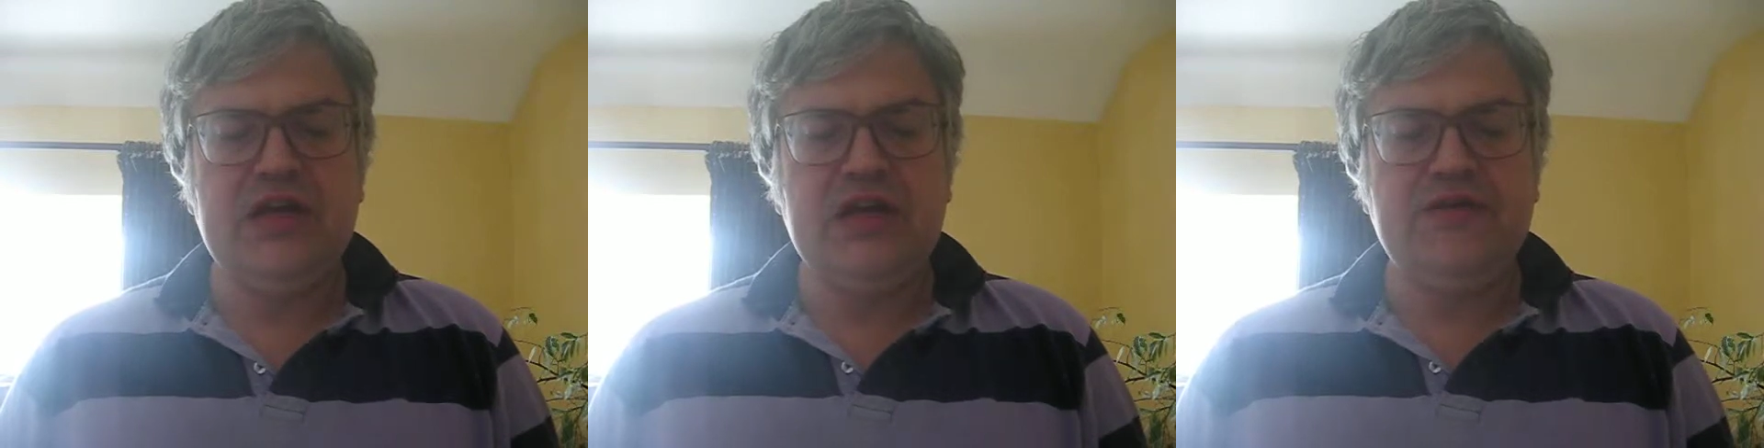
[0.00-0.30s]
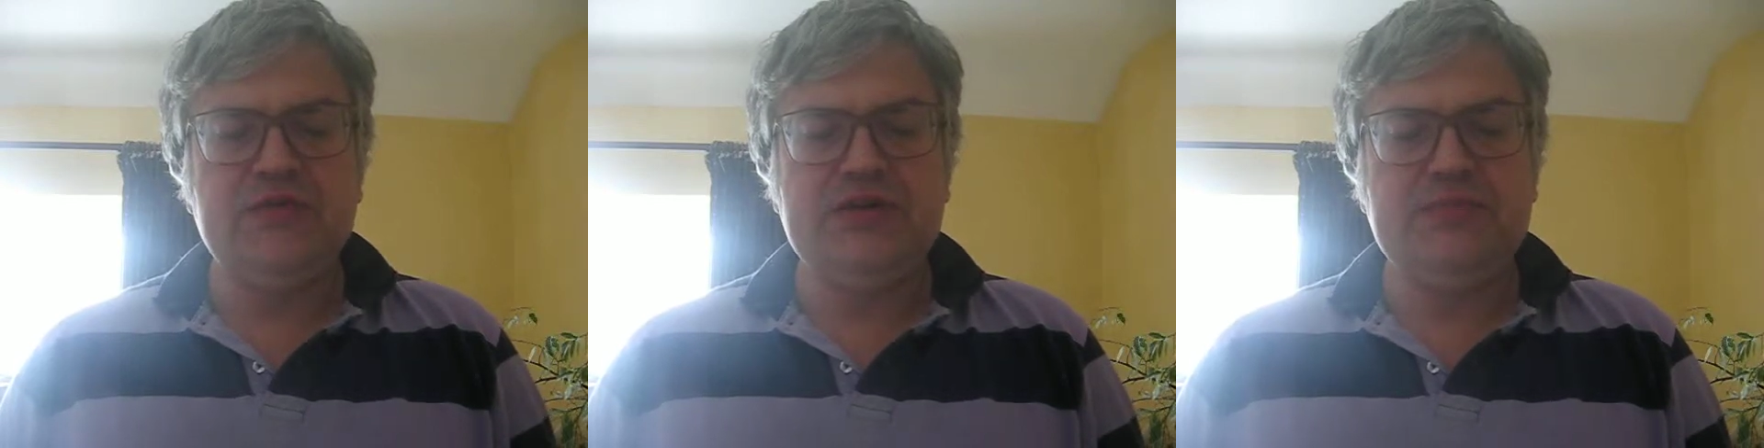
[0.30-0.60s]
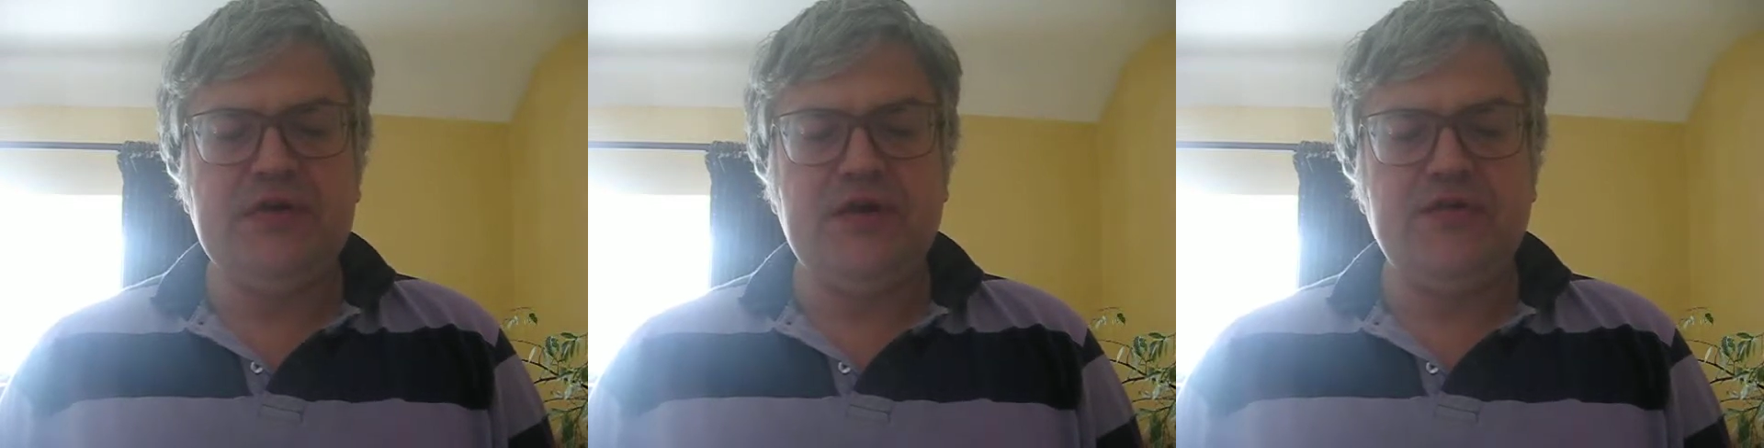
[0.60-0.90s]
if he is willing to
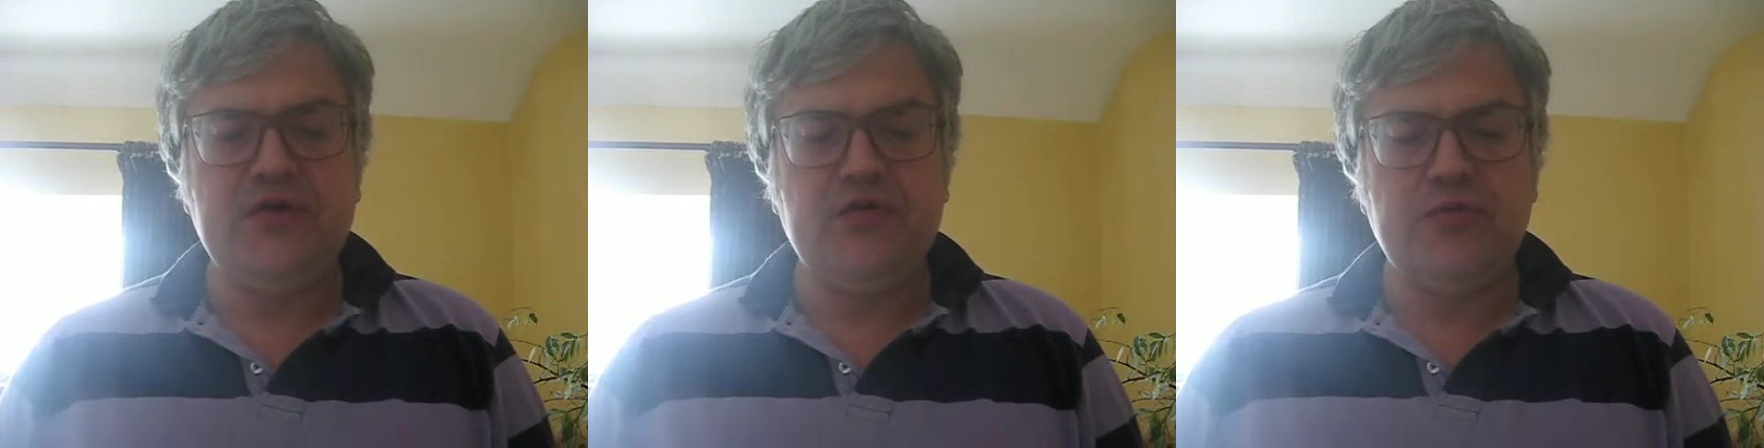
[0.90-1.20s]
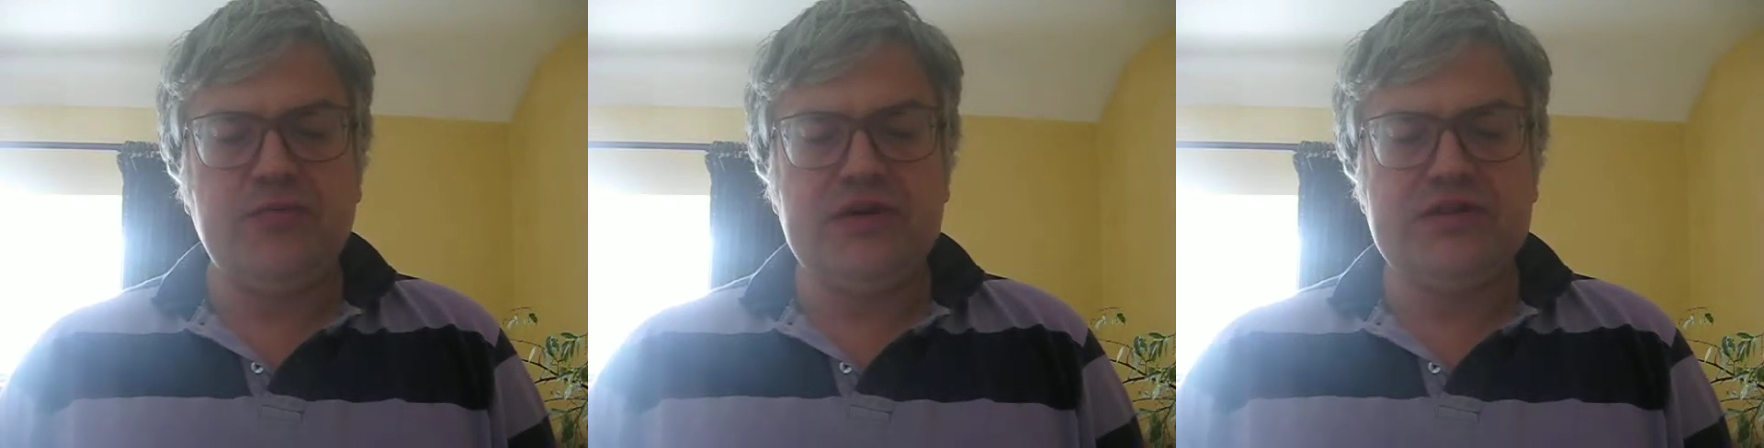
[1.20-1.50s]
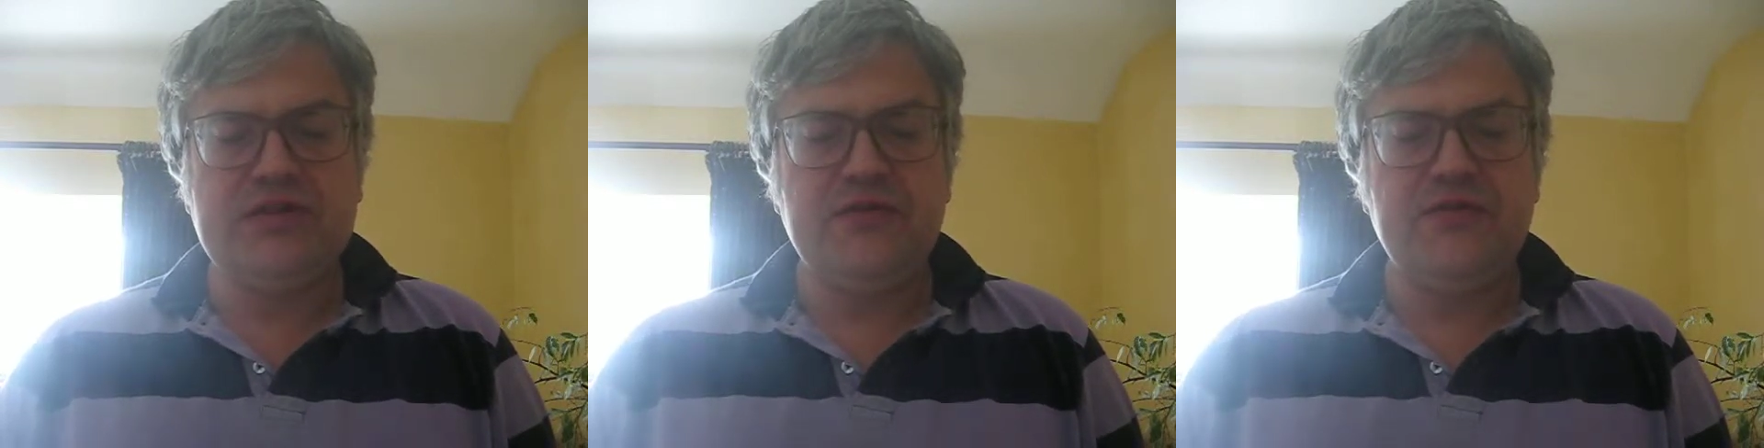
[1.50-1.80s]
pay a few
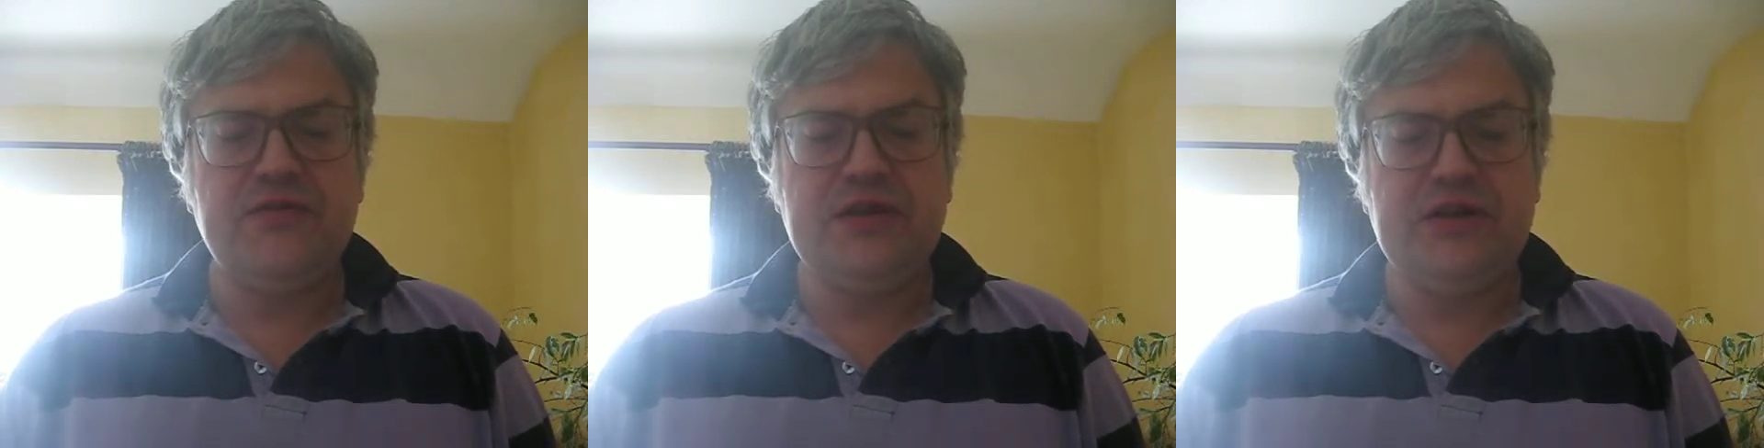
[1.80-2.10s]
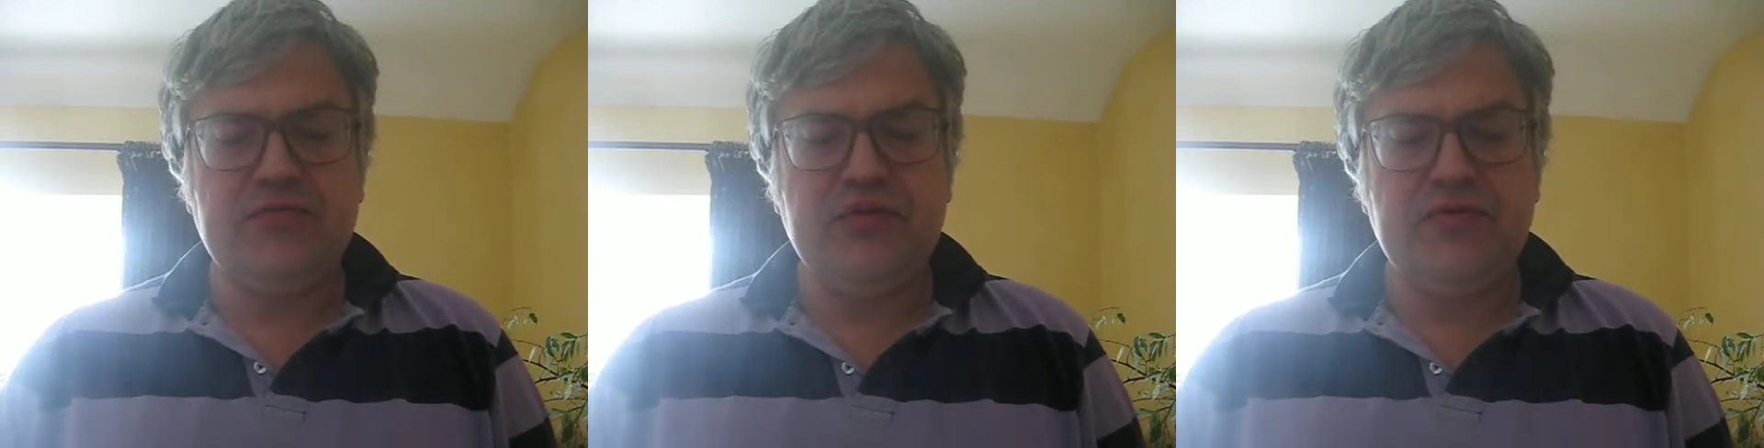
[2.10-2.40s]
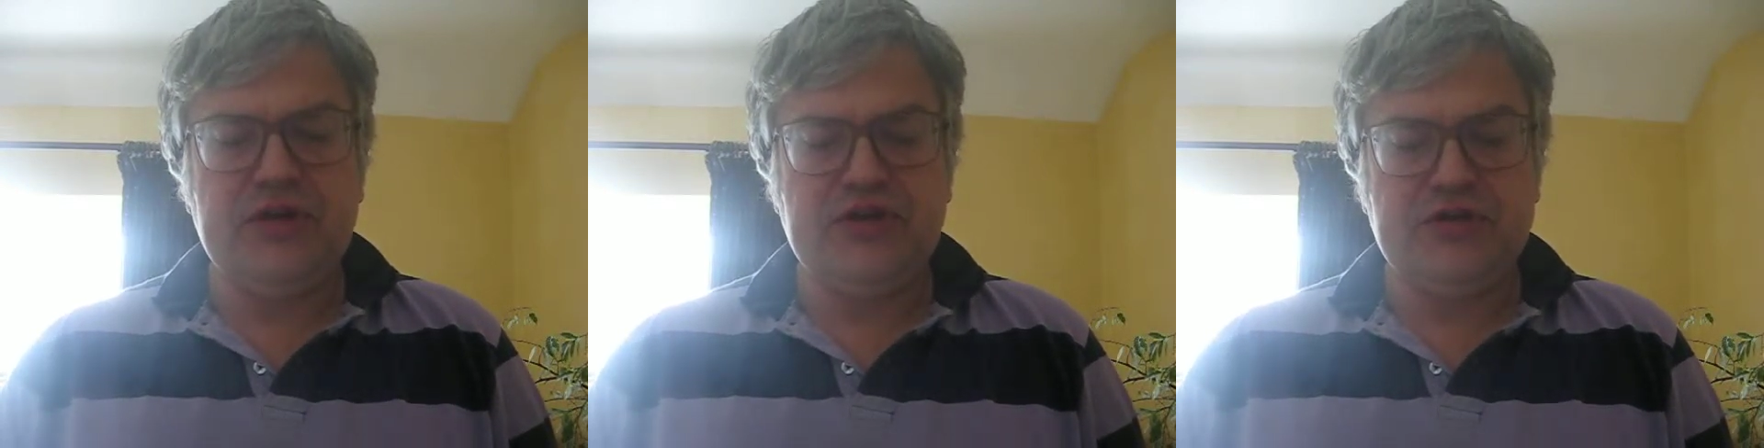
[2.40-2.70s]
rupees for the
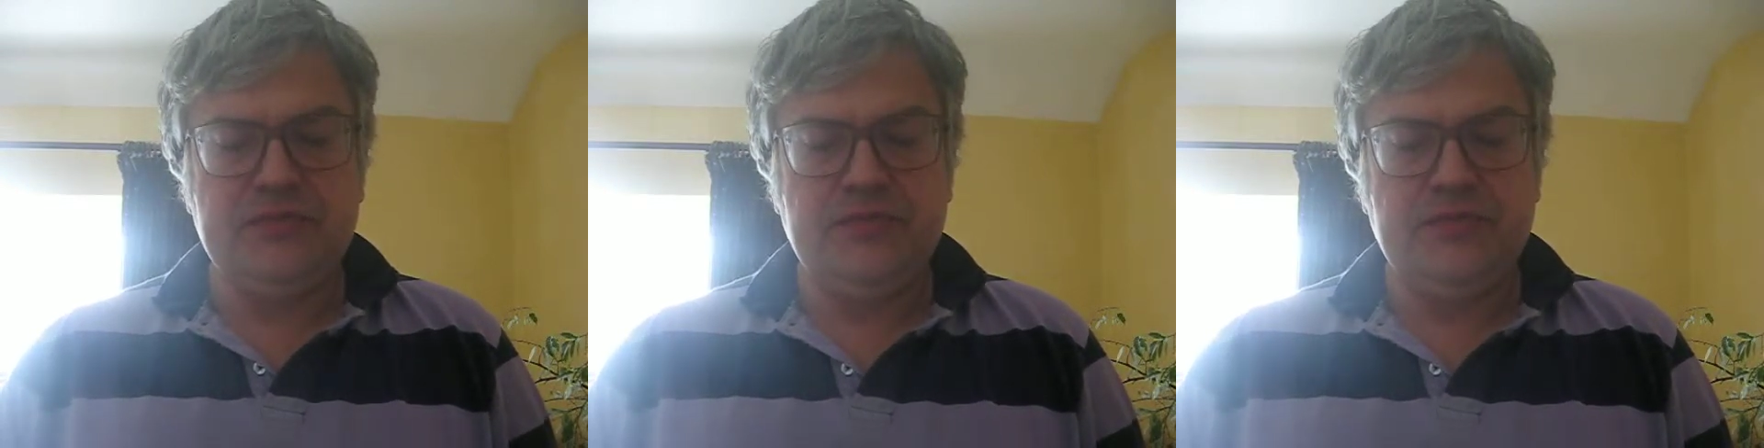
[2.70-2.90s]
privilege.